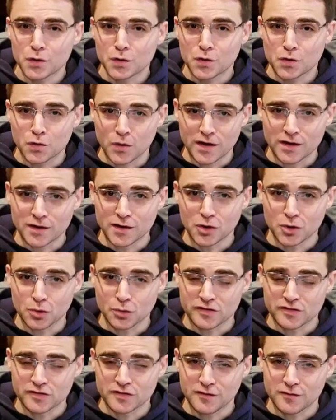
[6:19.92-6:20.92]
Craig here
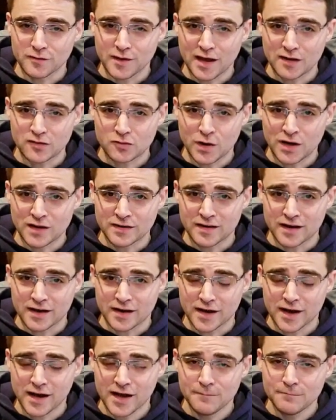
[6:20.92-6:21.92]
with
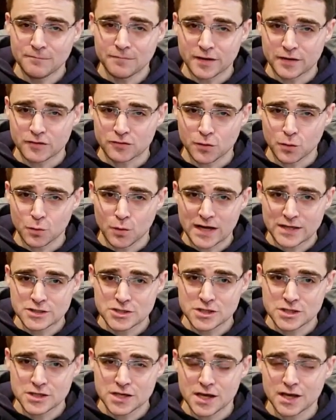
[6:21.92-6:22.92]
StuffCatsWant.com. Thanks for
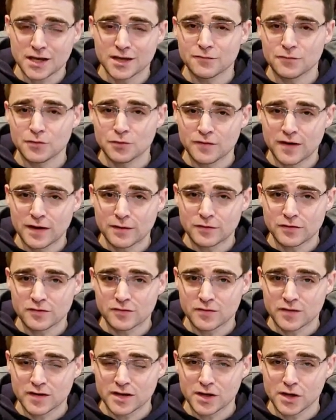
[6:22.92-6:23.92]
watching, and if you found this
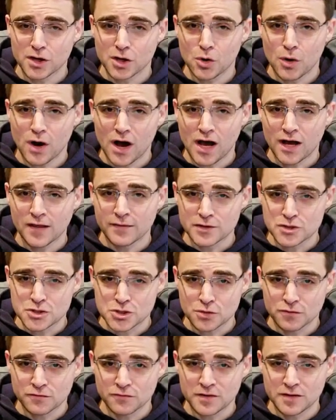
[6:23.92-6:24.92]
video on the
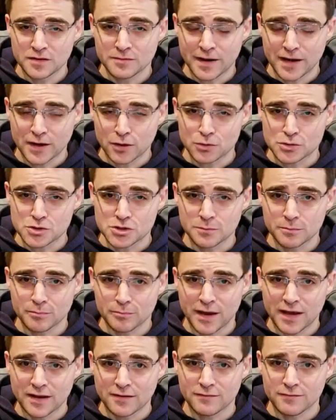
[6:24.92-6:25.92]
Surefeed Microchip
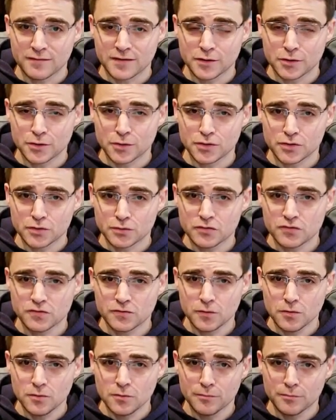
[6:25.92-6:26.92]
Pet Feeder
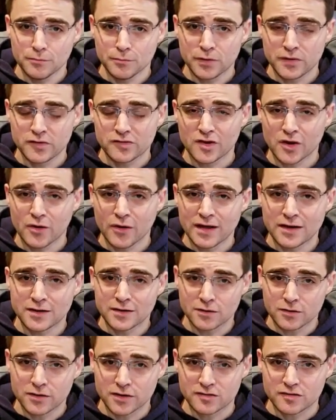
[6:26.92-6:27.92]
useful, please go ahead and
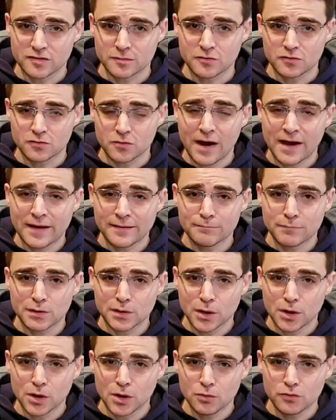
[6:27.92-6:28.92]
click subscribe
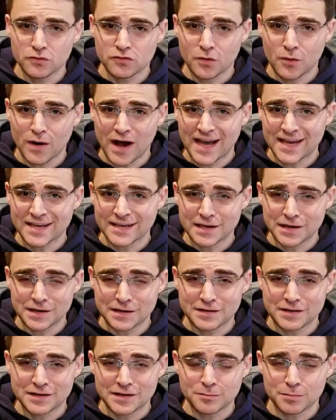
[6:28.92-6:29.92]
below so I can
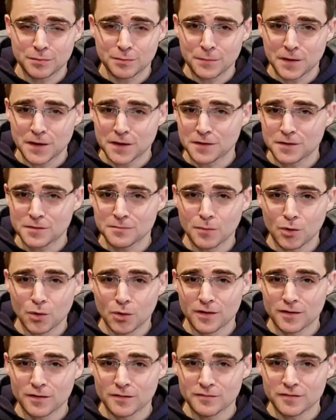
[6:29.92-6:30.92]
keep making
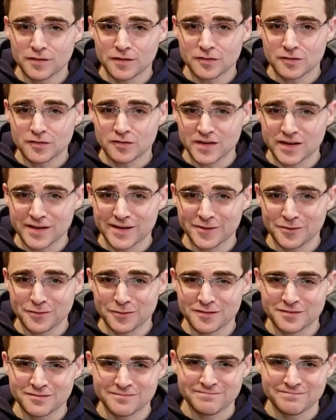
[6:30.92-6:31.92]
more of these videos.